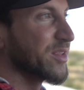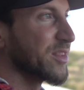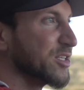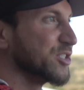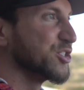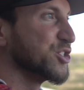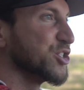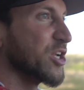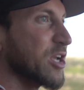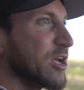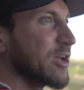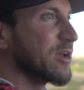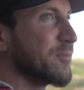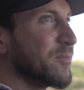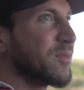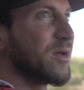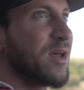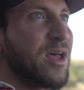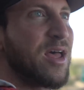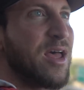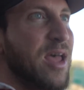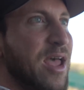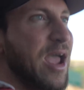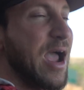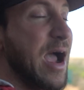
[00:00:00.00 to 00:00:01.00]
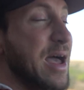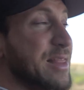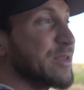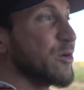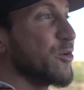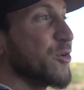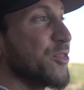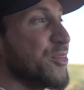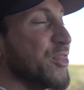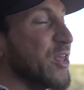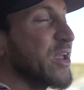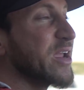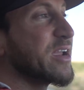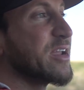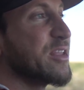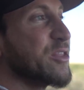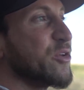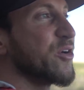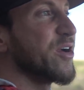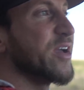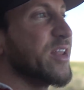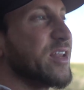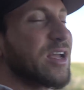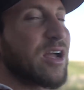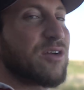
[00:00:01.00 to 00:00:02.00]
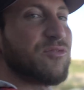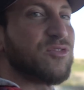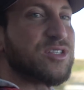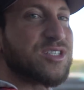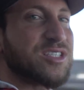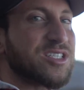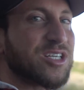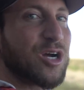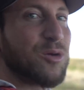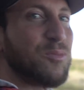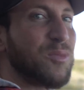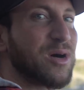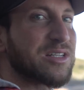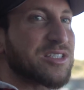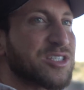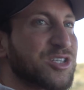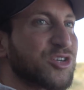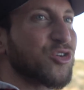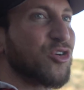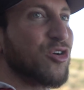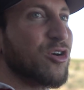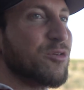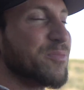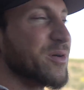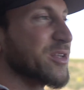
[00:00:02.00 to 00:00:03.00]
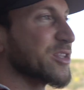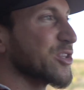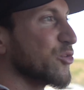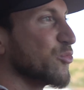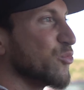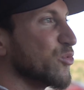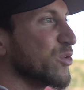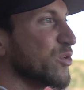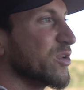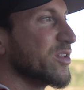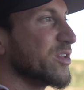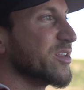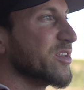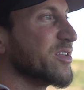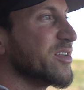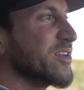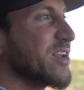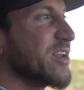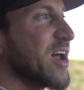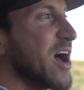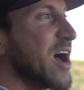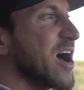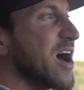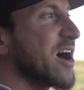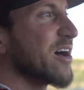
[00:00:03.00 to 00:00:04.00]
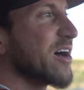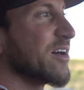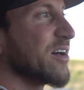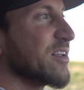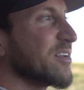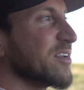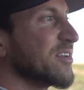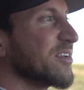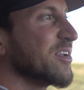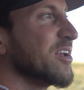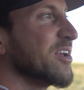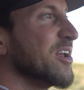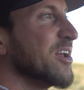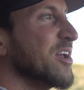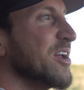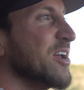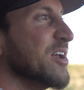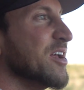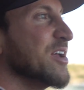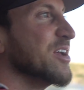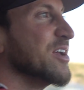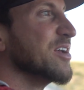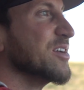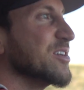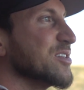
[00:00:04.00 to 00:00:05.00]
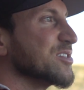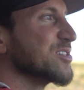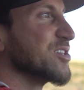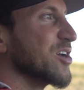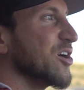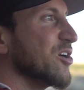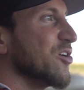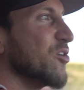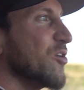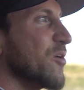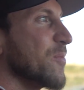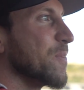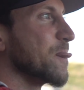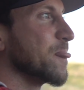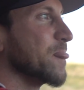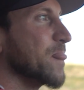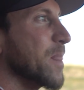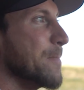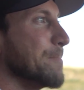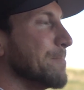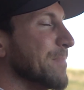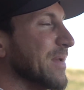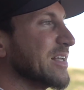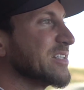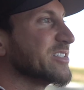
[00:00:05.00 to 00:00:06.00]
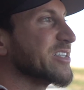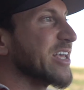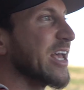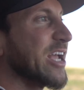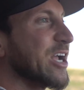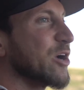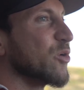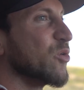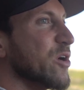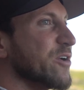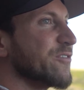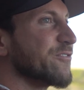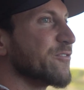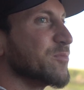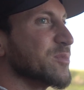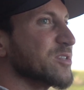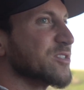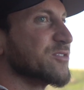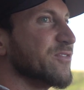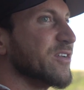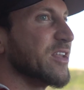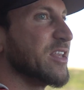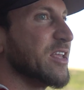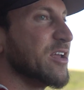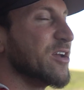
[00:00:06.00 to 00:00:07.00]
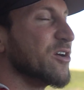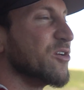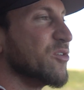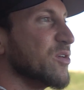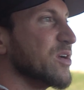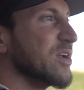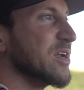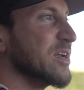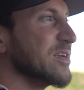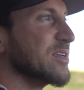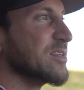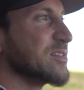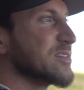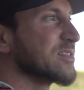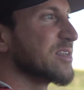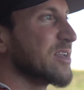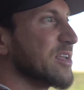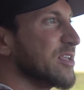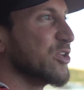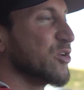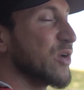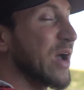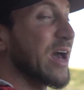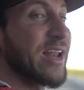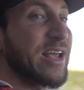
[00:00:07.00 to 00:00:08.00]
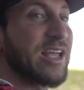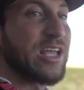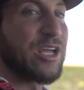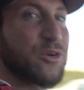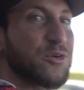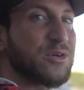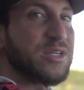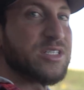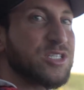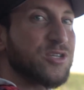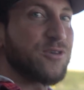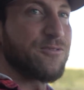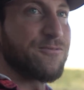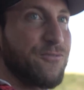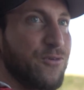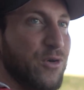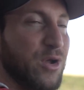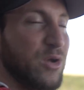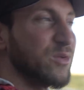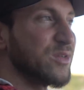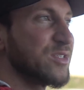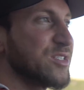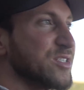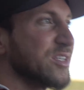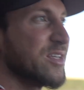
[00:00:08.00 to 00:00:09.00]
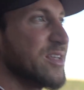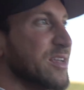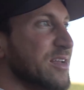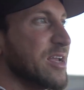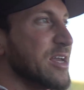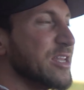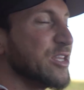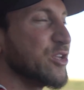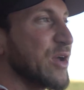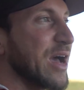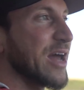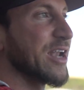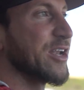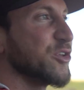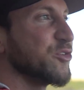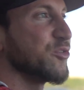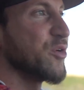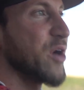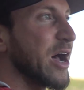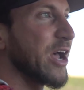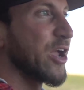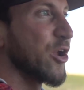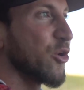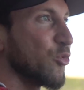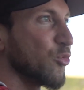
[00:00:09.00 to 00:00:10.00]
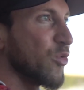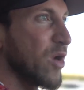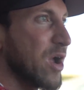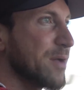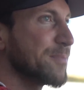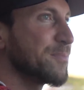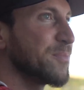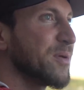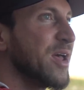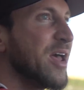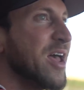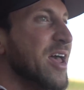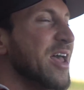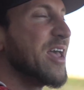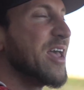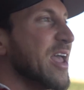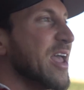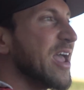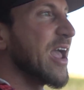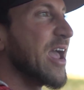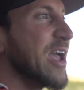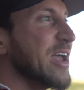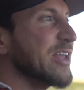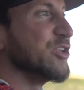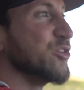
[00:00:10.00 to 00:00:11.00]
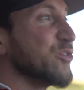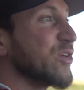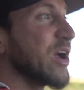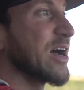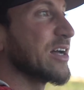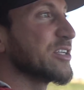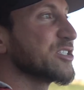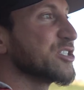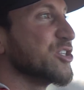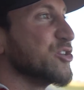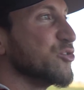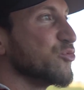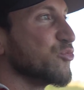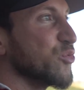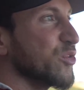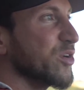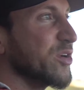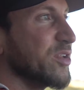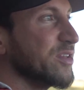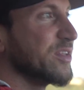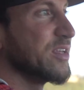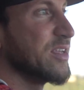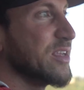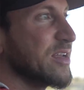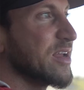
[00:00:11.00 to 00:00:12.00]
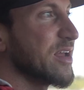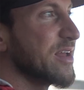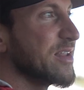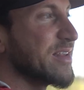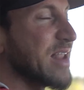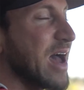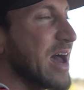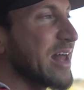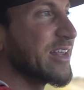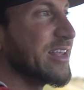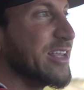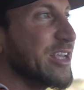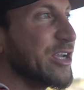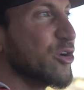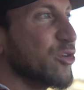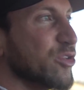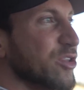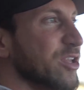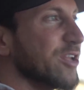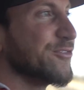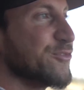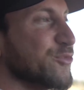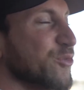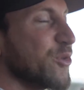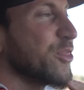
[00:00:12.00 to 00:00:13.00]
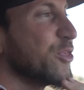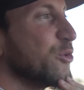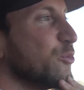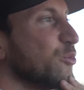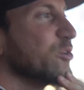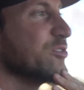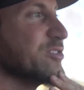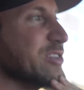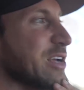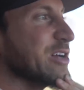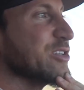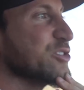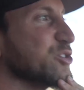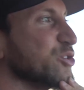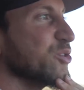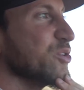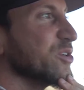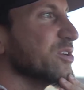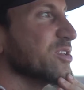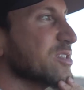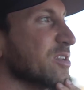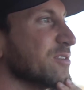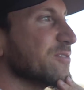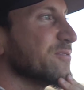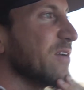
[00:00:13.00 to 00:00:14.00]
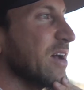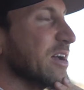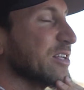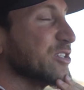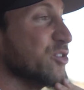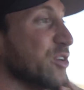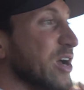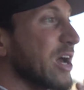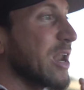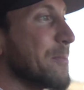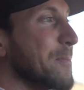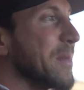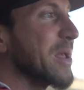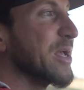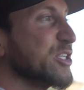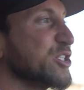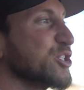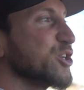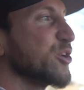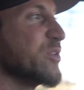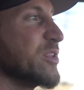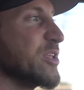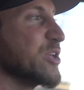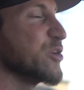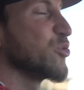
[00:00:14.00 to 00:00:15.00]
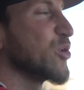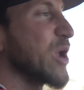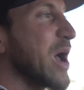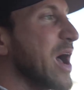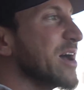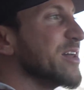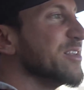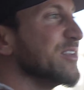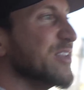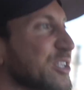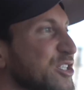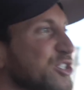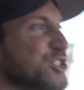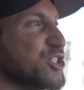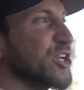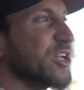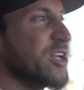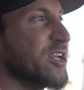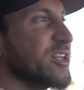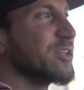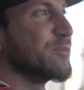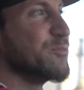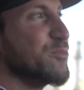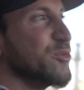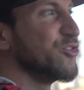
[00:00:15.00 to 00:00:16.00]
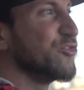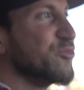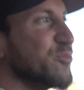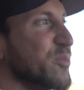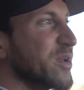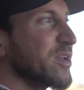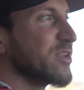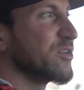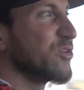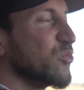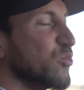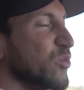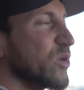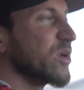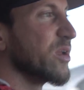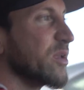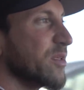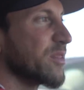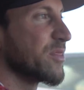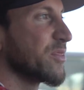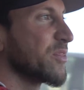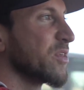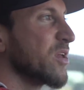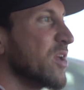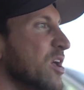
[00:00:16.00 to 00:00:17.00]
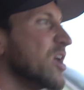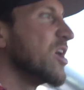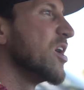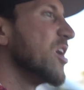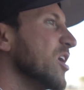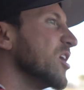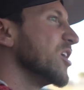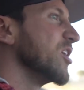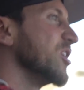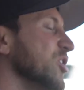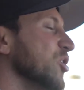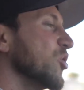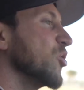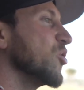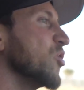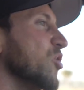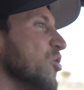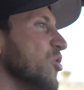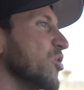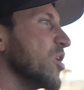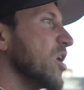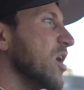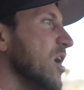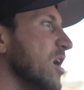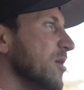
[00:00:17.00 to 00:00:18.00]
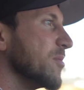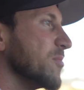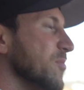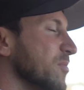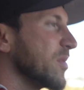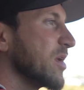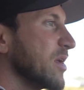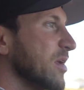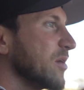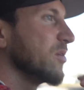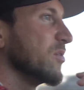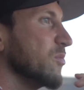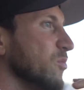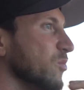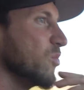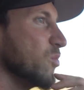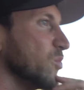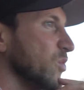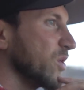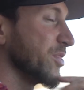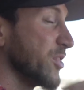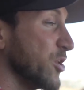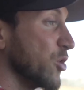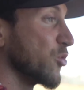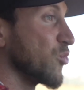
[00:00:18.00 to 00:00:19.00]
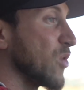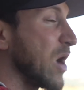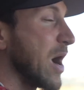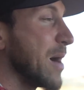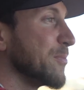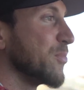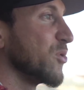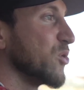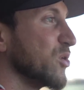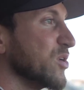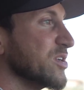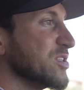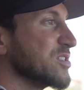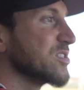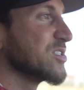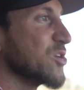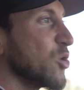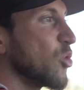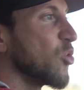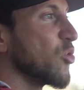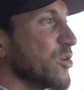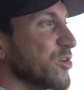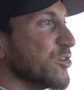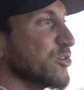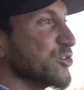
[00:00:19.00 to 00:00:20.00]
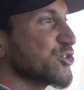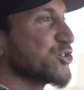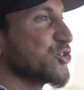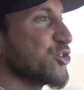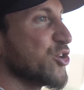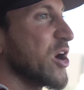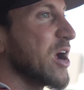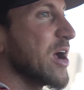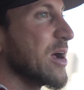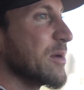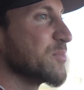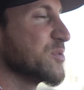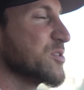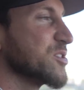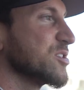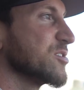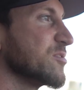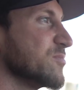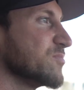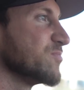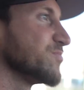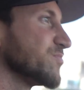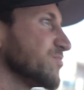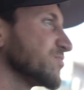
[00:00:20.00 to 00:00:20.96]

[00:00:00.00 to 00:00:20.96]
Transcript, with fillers: in the gym and they're thinking they're hitting every single muscle group, but they're really not. So the big takeaway from this video is you got to increase your frequency and you got to do higher rep and you got to really not ego lift with your rear deltoids. In fact, you got to make sure that you're not initiating the movement with your um, with your rhomboids or your traps.